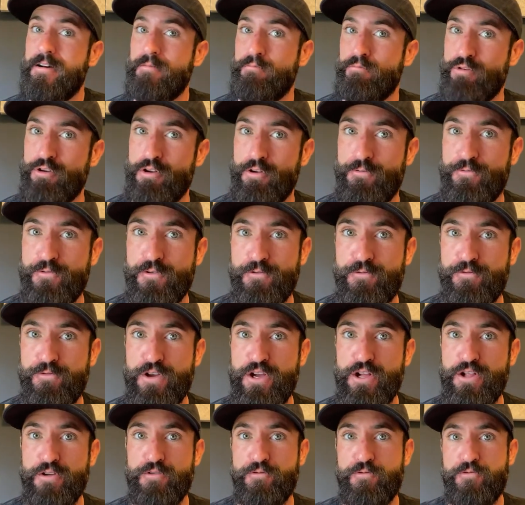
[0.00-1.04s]
But if you're
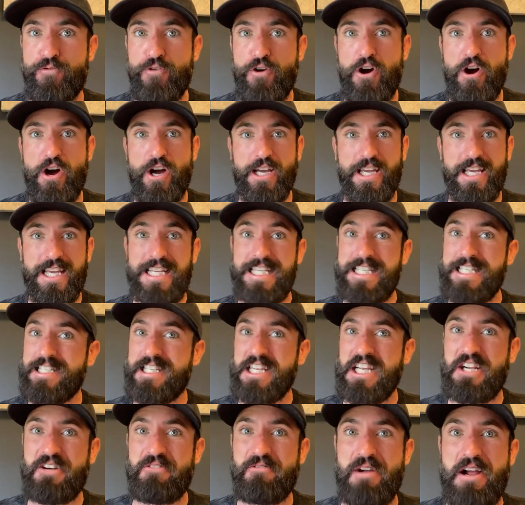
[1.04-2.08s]
feeling froggy,
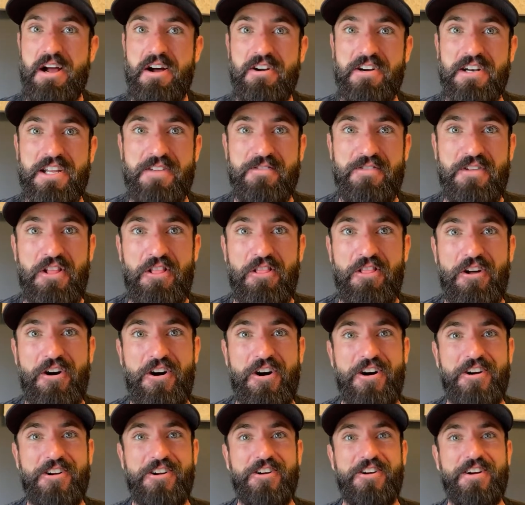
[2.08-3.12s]
stick around even
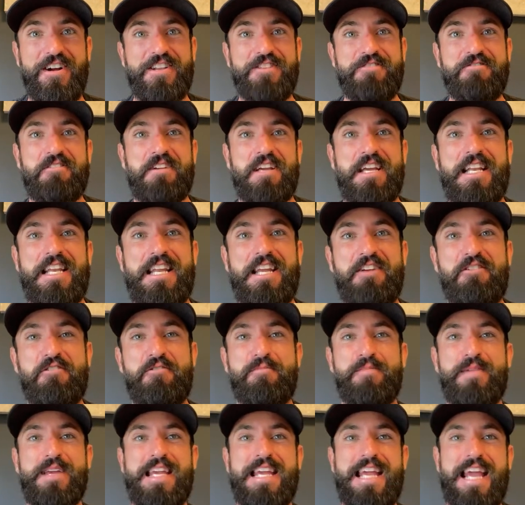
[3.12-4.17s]
longer and you can hear
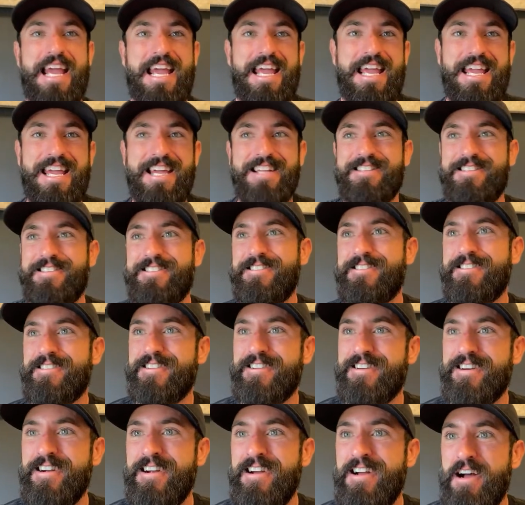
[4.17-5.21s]
me
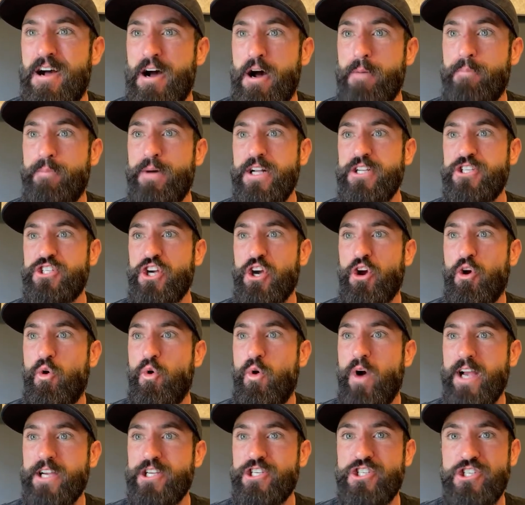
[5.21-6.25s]
answer a bunch of
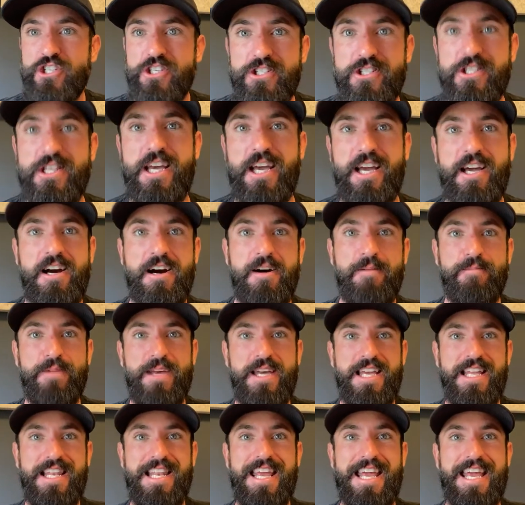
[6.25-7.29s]
questions that come
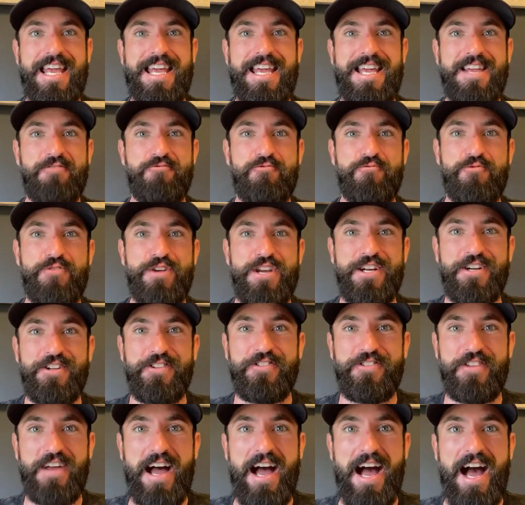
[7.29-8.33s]
in real
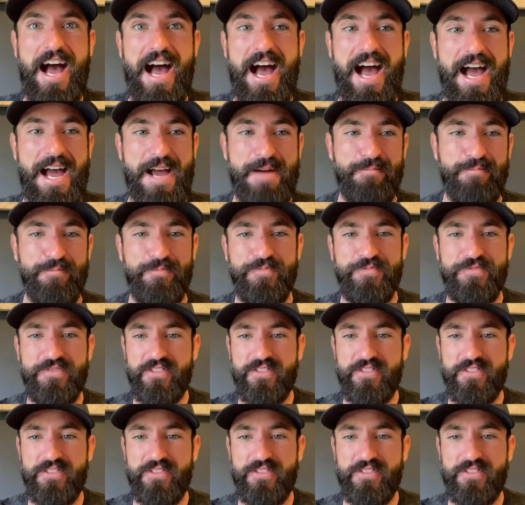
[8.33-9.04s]
time.